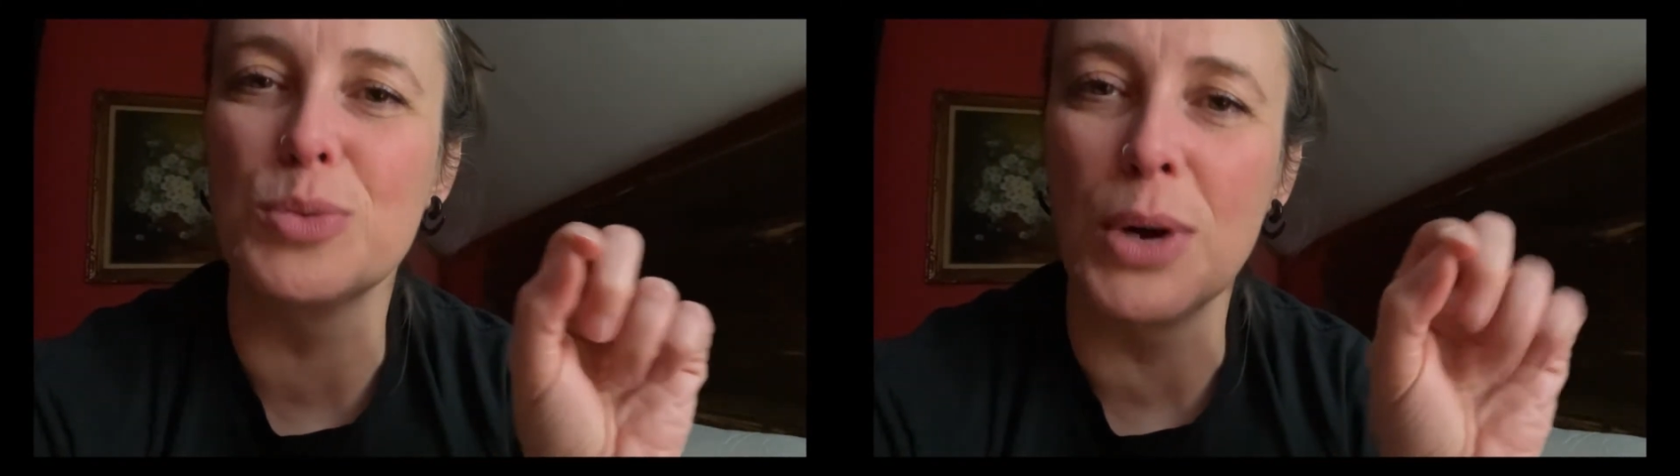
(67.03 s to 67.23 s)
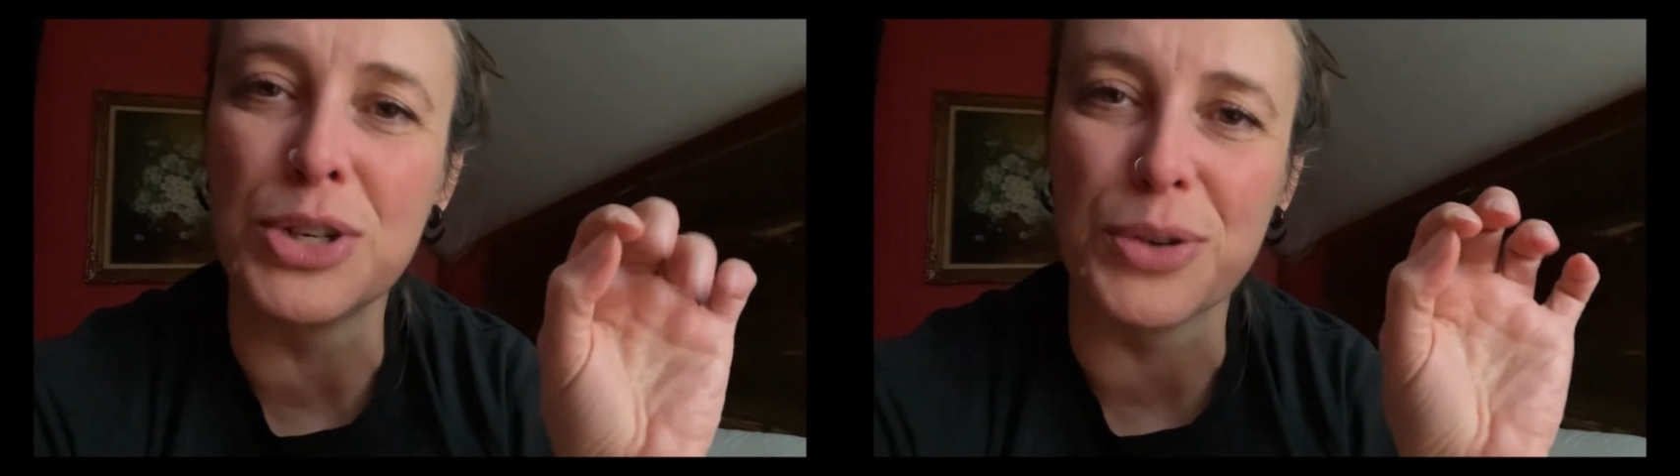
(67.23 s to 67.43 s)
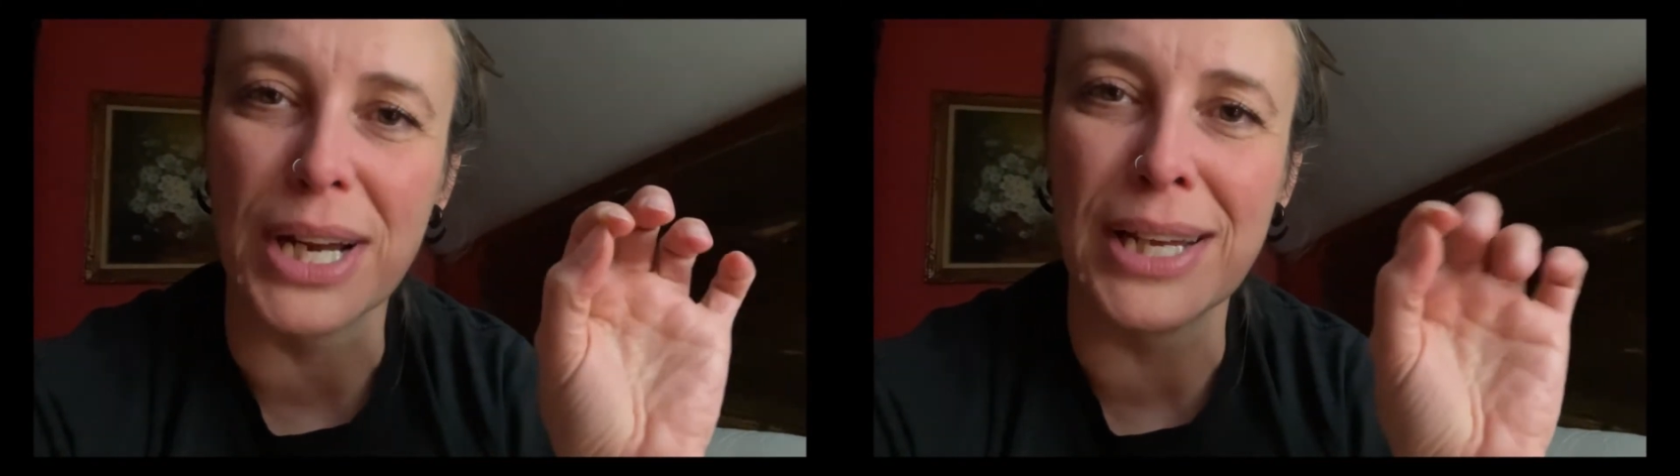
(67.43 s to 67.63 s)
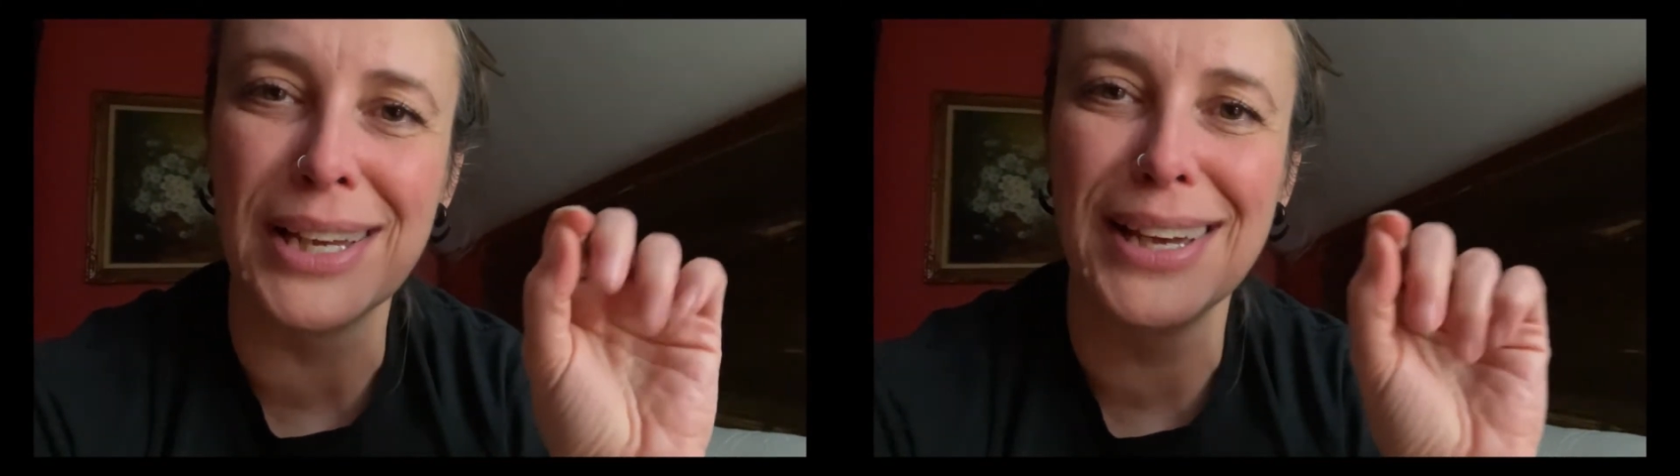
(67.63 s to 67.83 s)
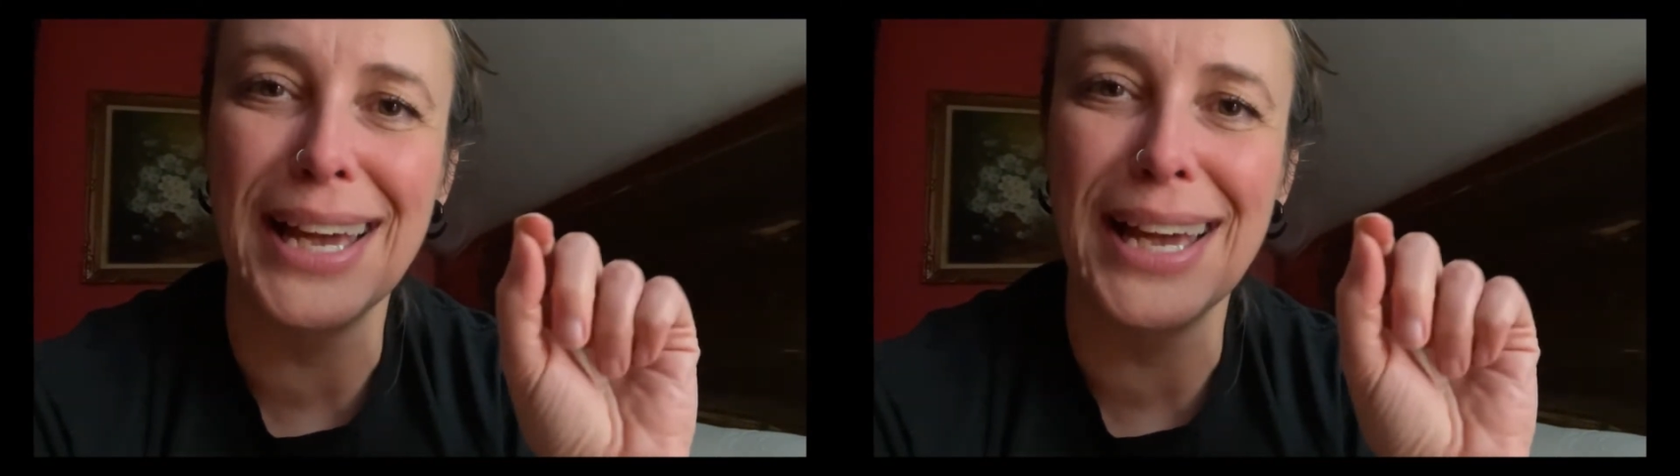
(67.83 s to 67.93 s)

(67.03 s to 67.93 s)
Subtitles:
wondering,